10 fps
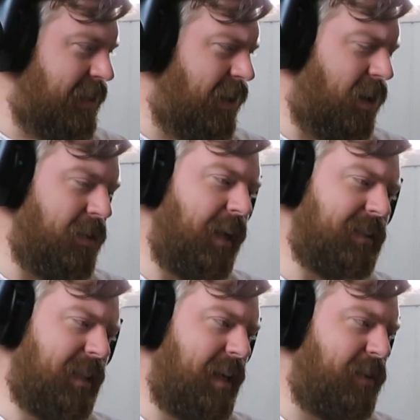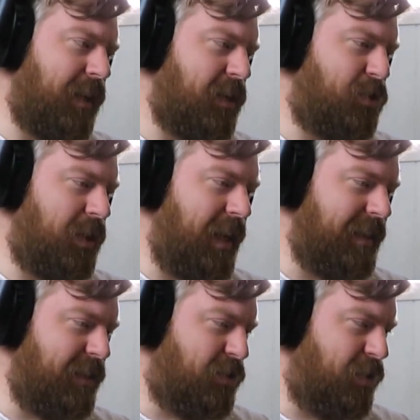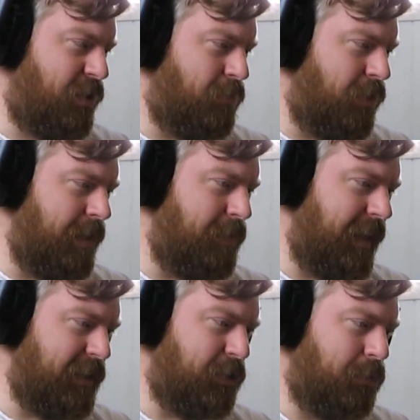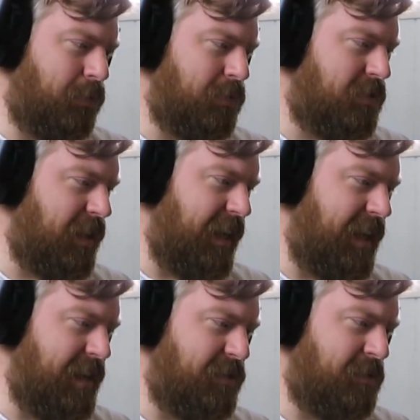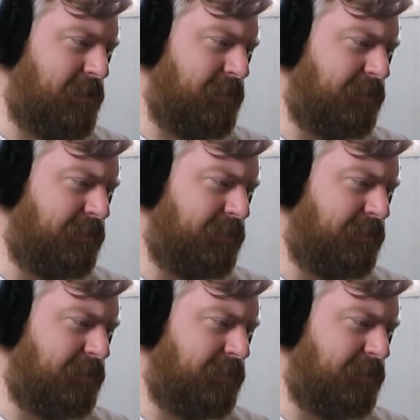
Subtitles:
Oh, that's clever, because you get the turn right back towards the castle.